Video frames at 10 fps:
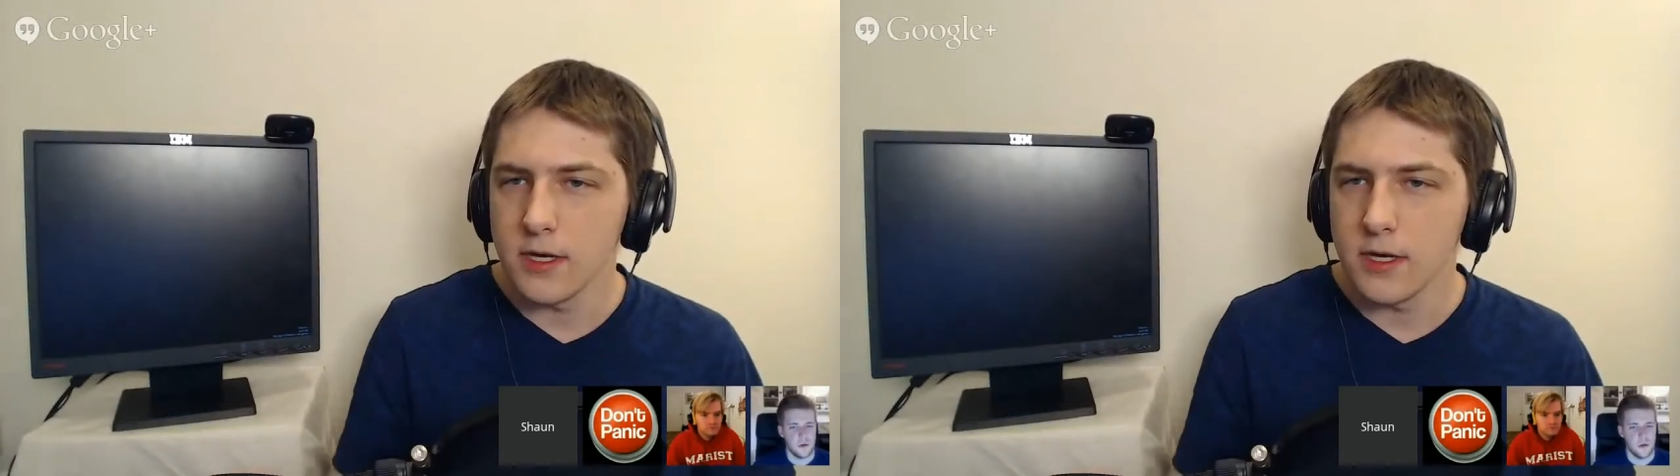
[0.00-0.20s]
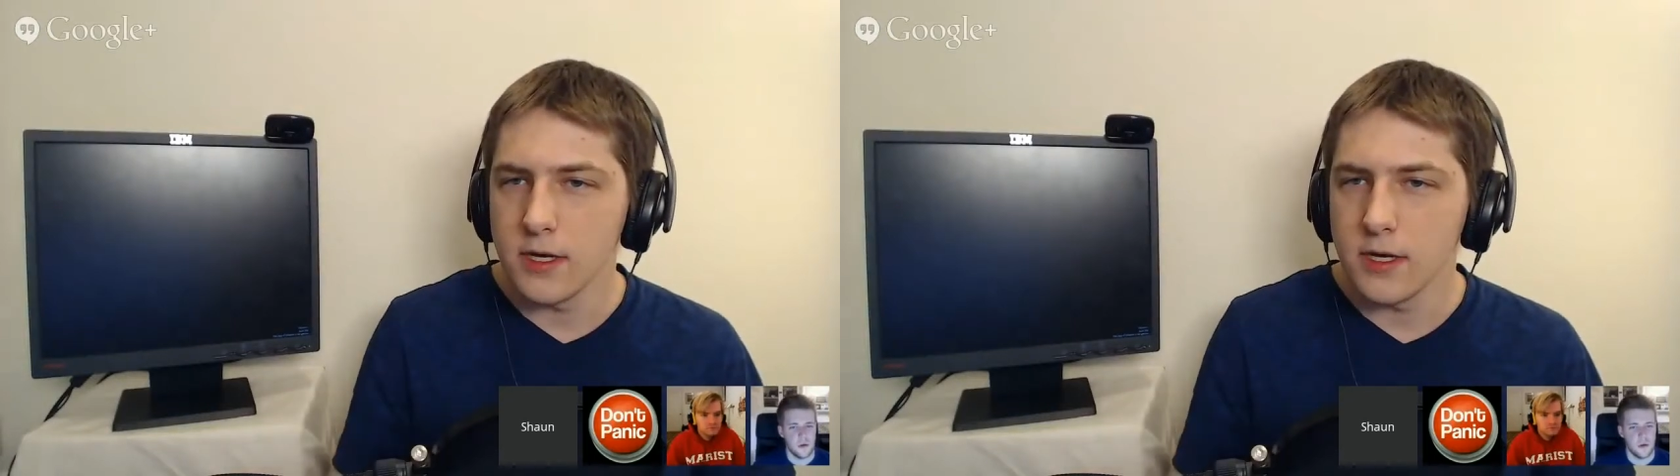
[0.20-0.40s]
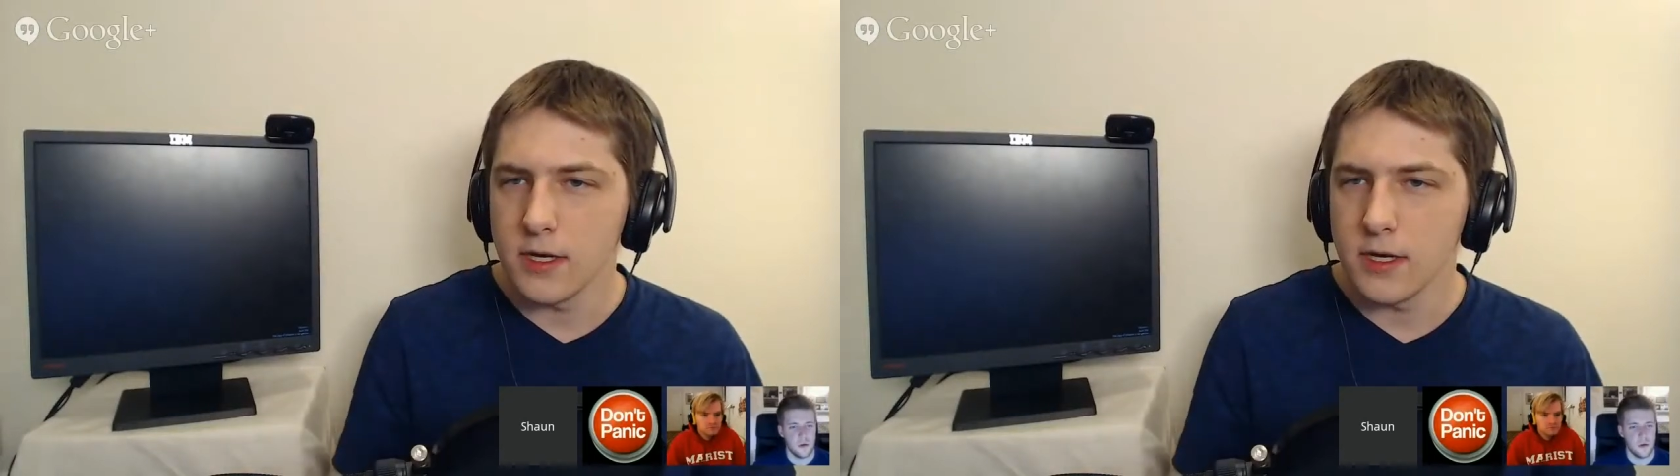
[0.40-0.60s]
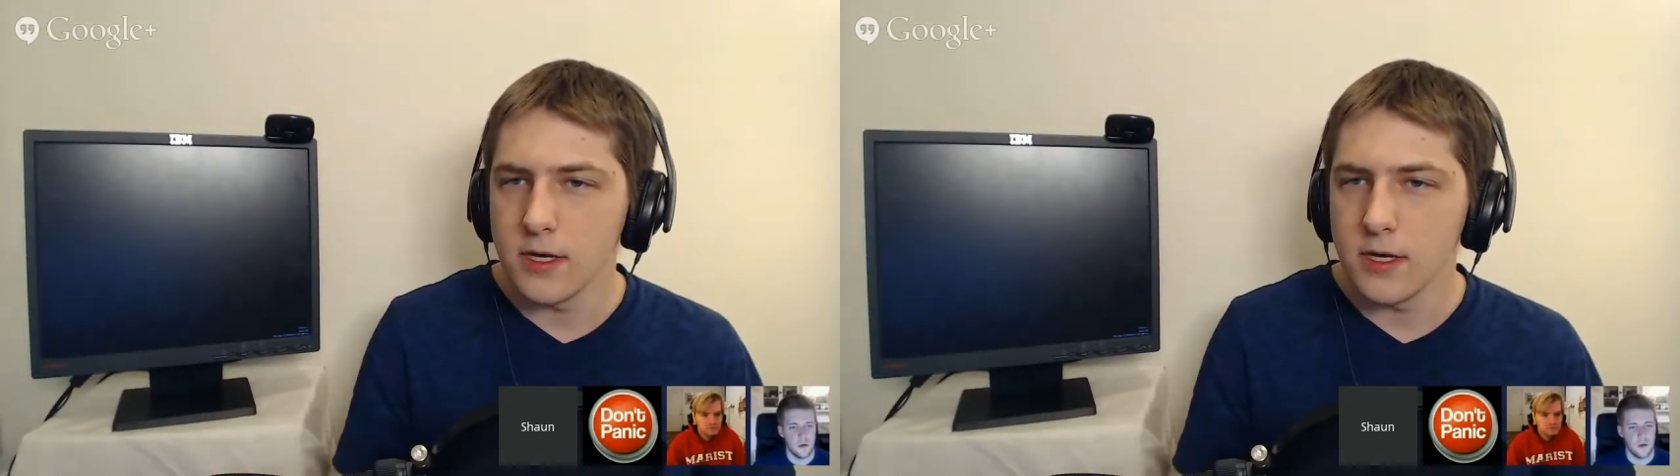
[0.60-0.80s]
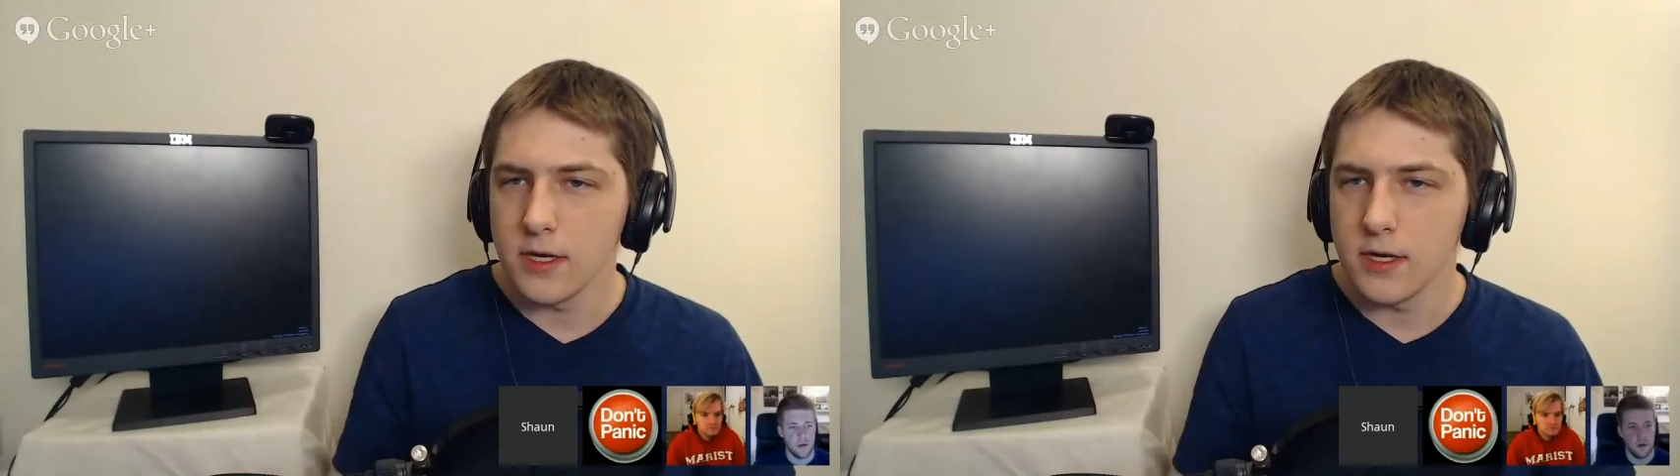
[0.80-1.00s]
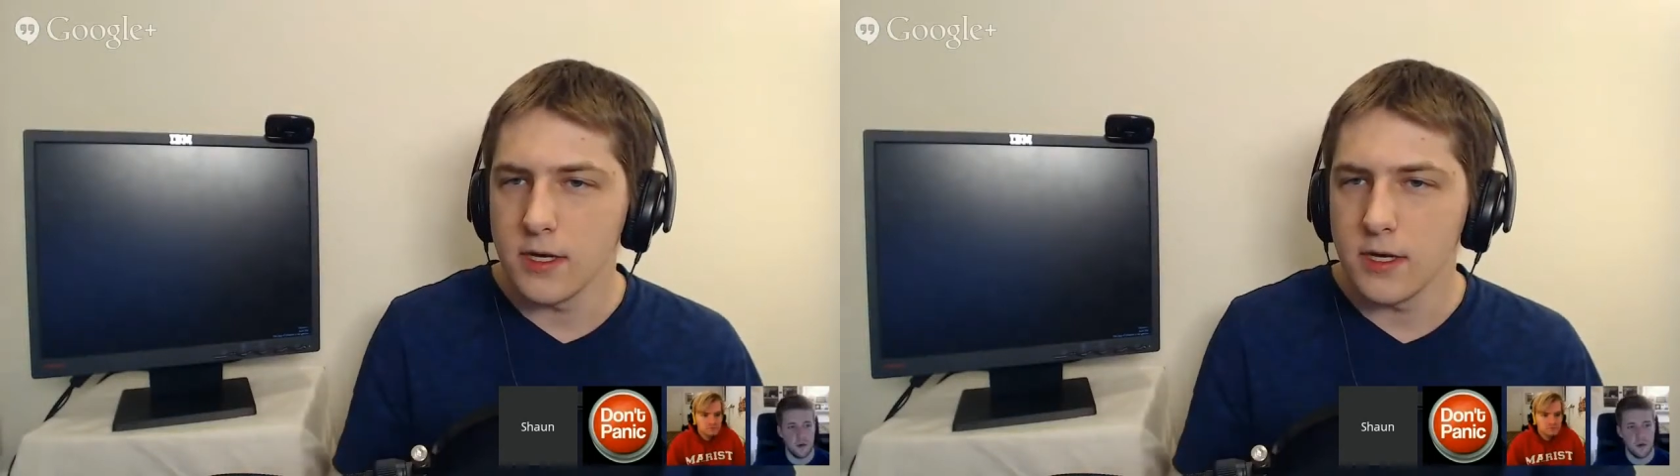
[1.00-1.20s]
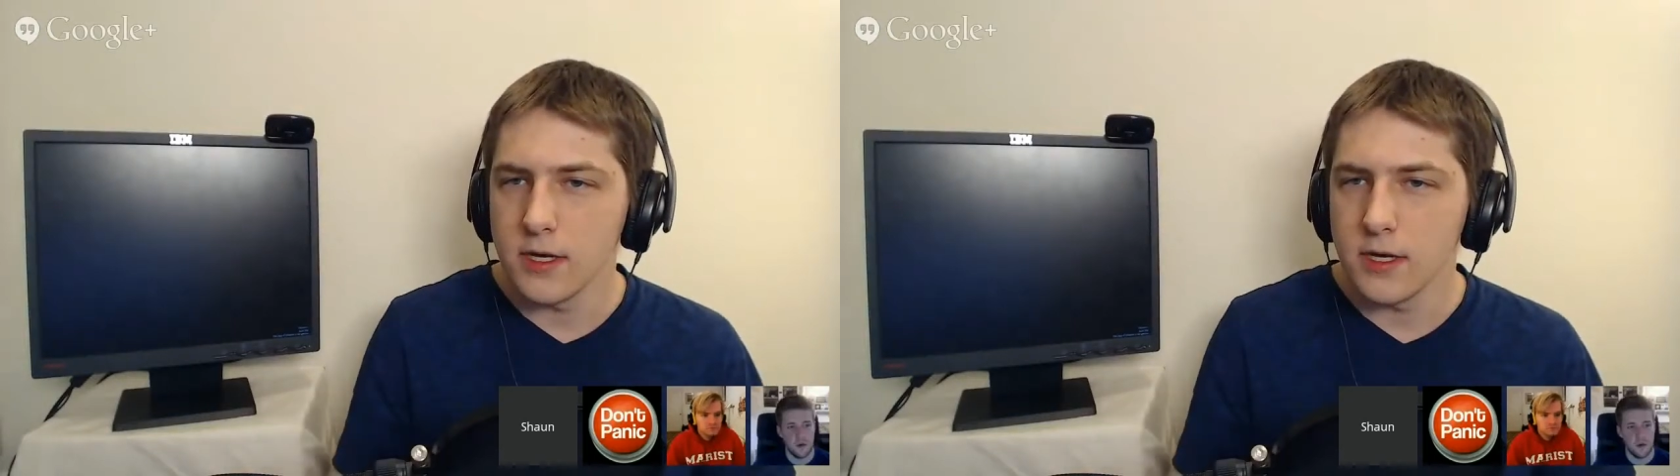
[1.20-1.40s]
of the tweaks are minor.